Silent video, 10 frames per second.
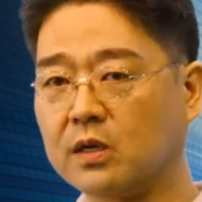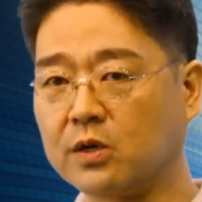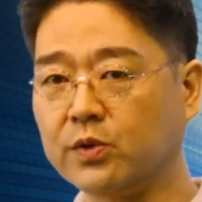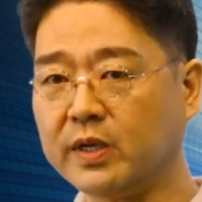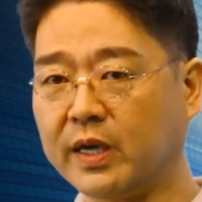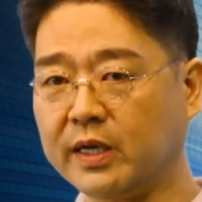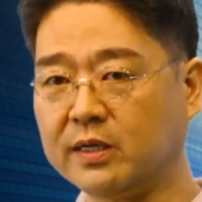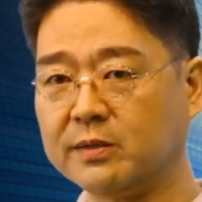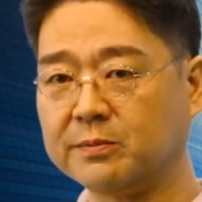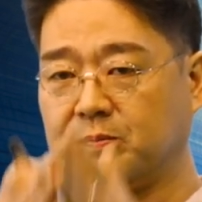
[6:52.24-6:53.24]

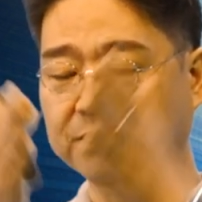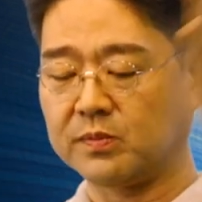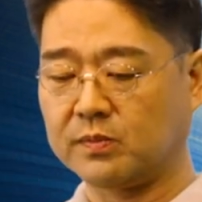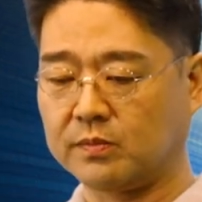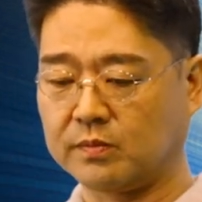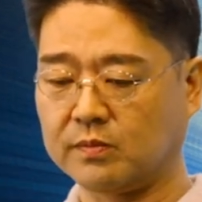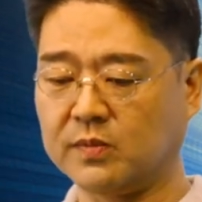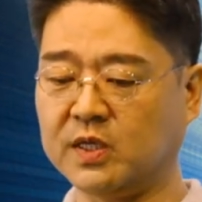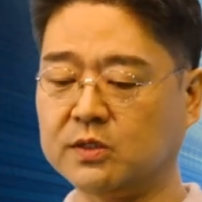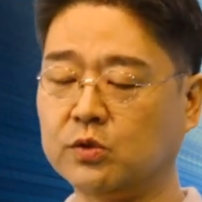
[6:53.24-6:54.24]
Create
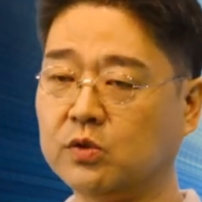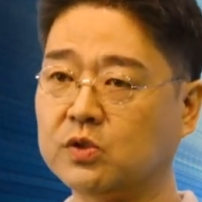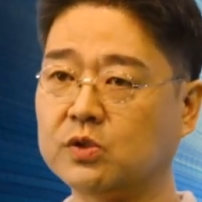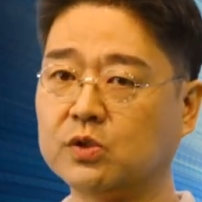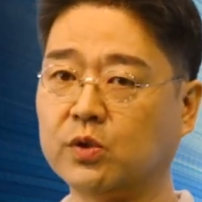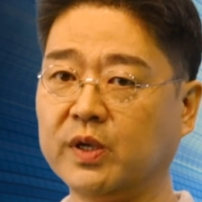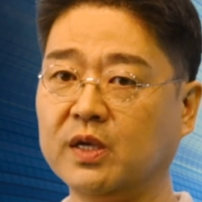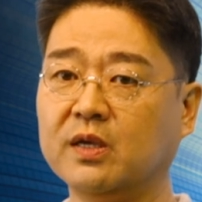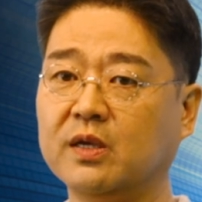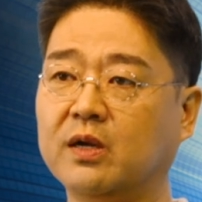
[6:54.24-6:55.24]
this user
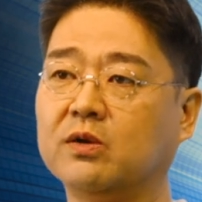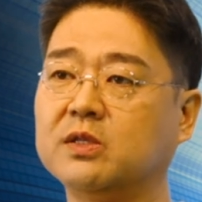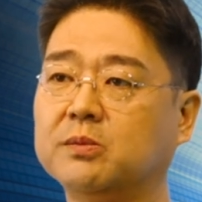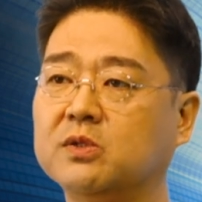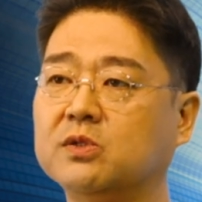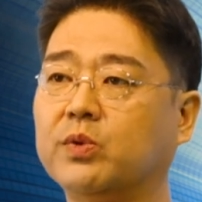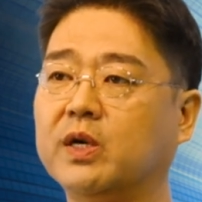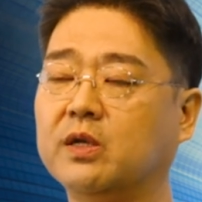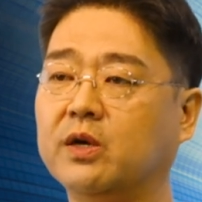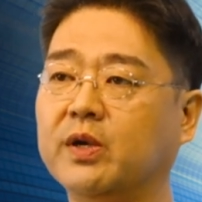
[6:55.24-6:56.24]
story and acceptance
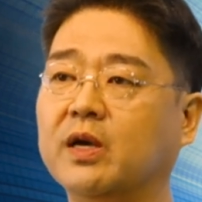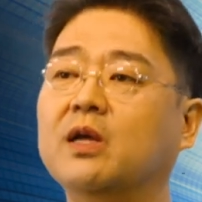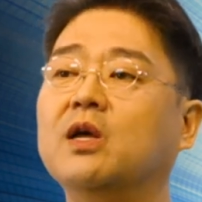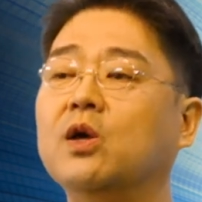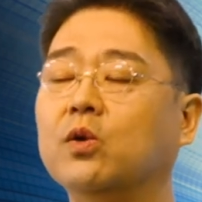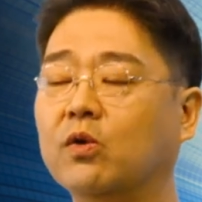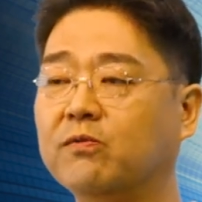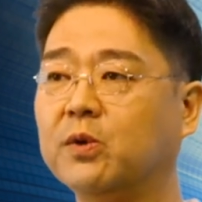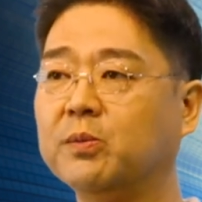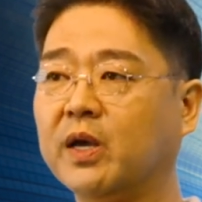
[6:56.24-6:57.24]
criteria, go
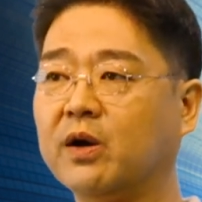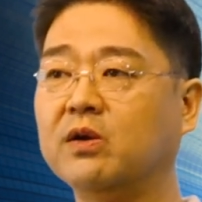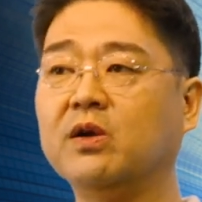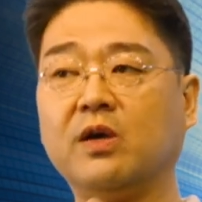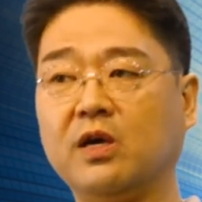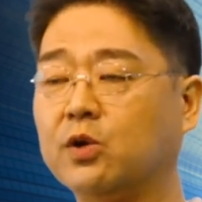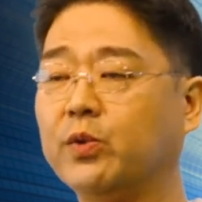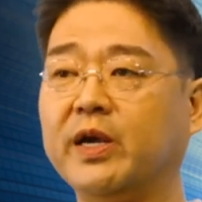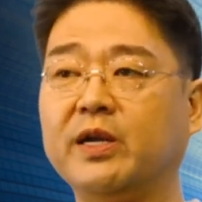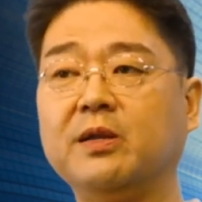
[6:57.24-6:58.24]
from there,
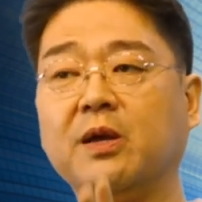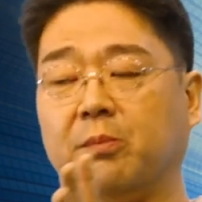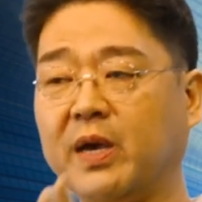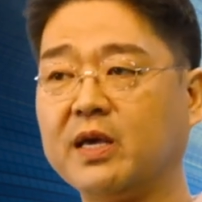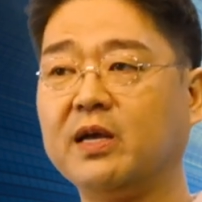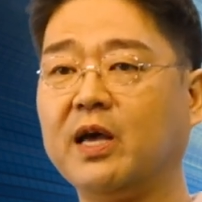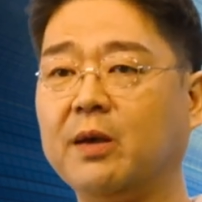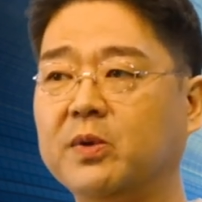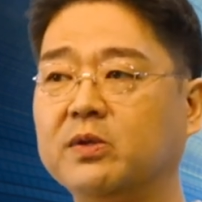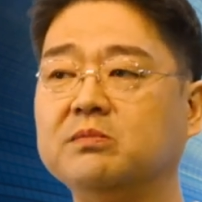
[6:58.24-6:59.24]
iterate it, make it
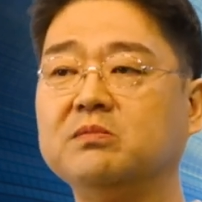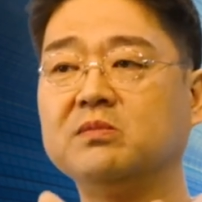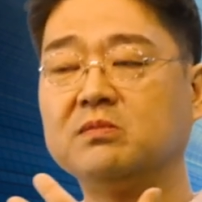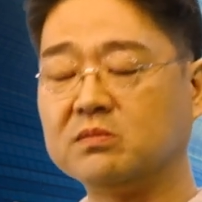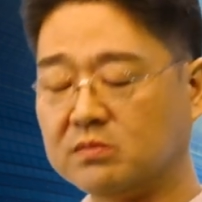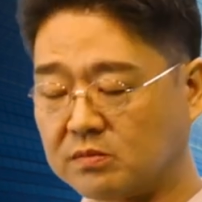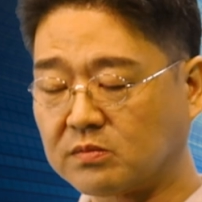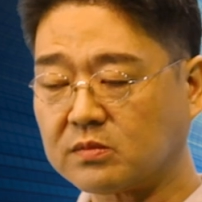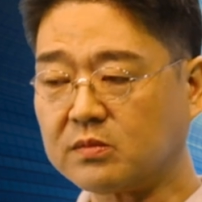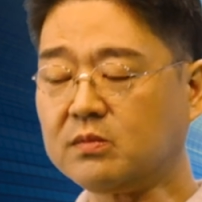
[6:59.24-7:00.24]
happen,
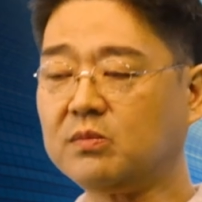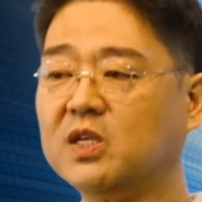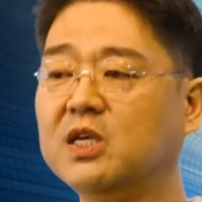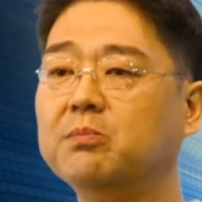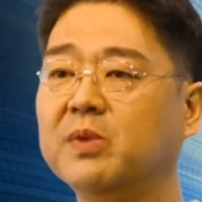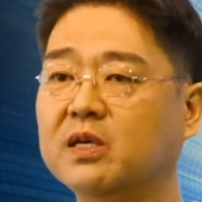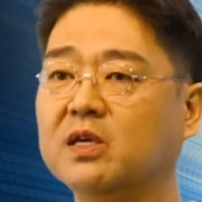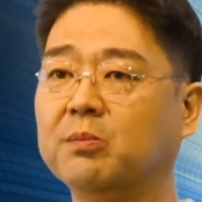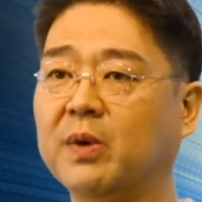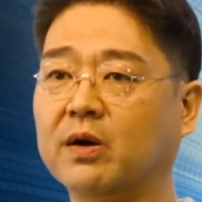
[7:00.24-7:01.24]
keep
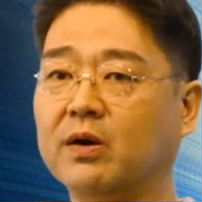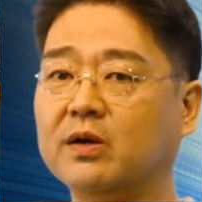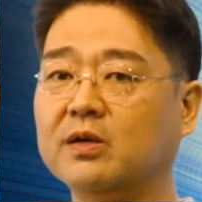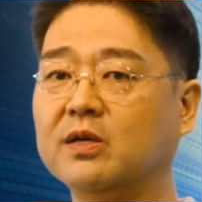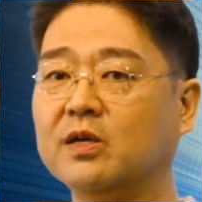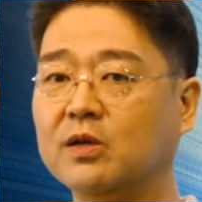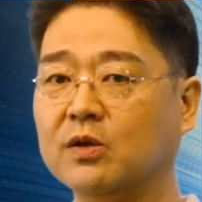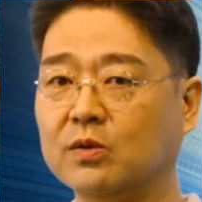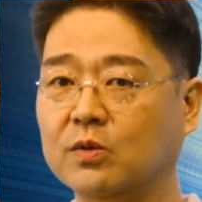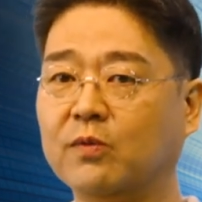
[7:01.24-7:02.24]
making it better.
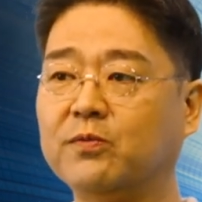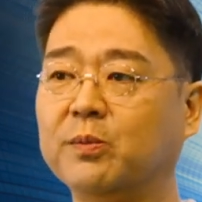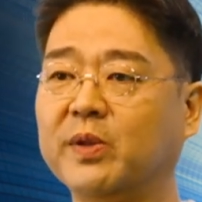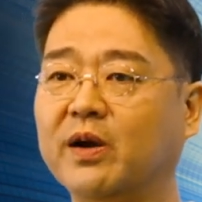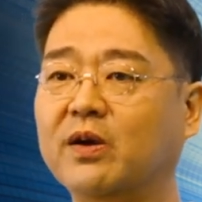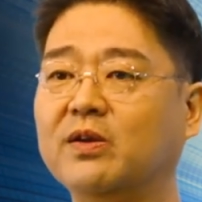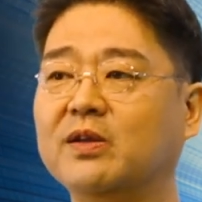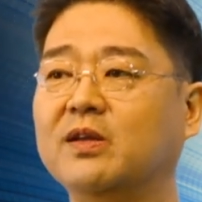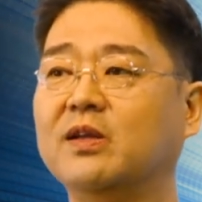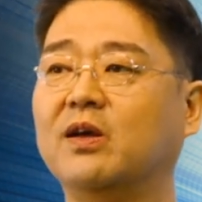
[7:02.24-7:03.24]
Go from there
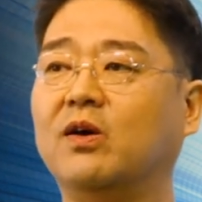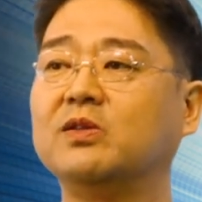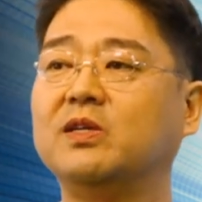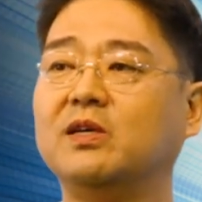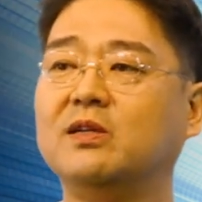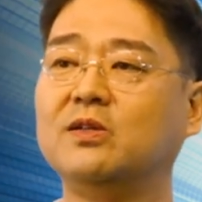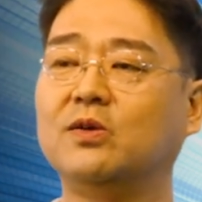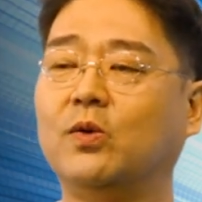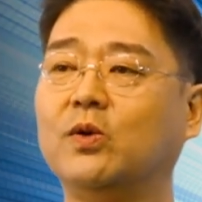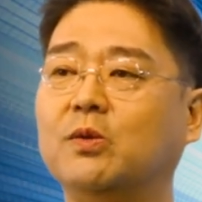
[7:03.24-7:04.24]
until
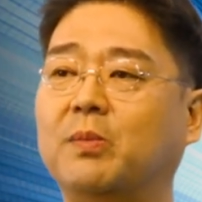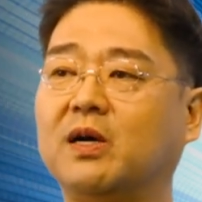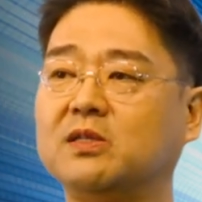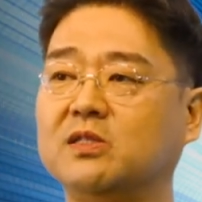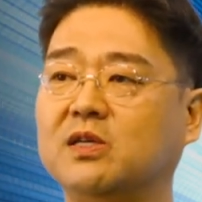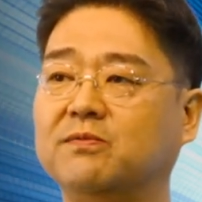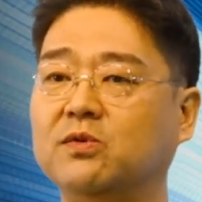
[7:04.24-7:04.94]
all the boxes are